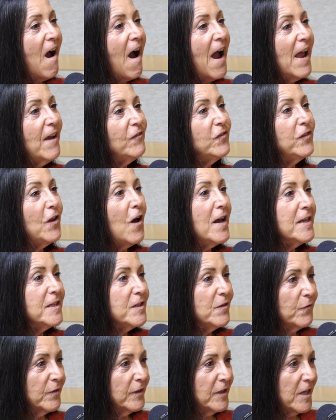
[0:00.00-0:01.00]
I have
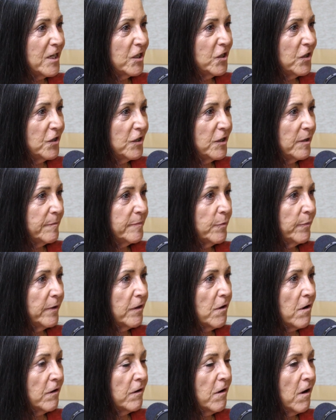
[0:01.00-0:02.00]
lots of relationships with
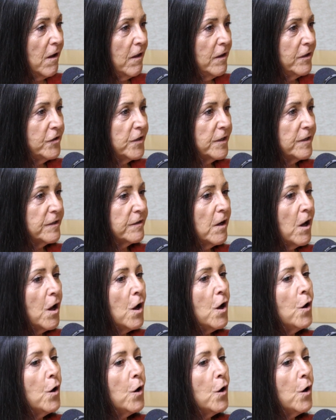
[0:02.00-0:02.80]
oncologists